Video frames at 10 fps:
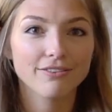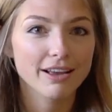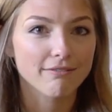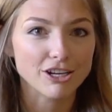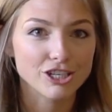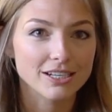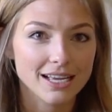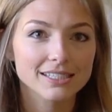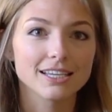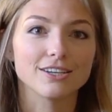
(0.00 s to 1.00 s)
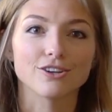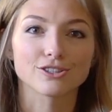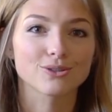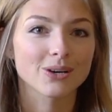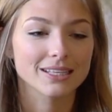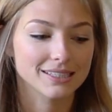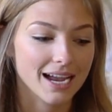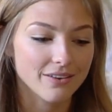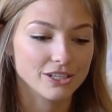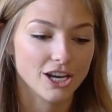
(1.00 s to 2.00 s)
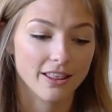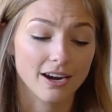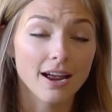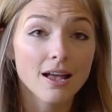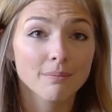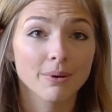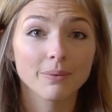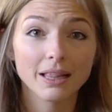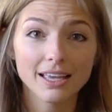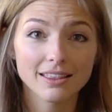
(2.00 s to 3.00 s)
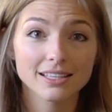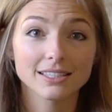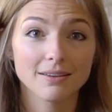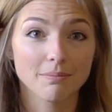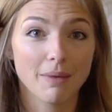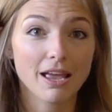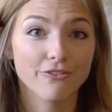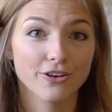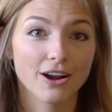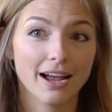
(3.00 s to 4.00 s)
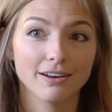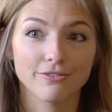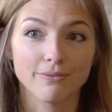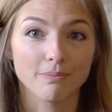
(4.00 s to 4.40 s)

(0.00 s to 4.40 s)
of like Russian nesting dolls stored inside of each other. But really these make for kind of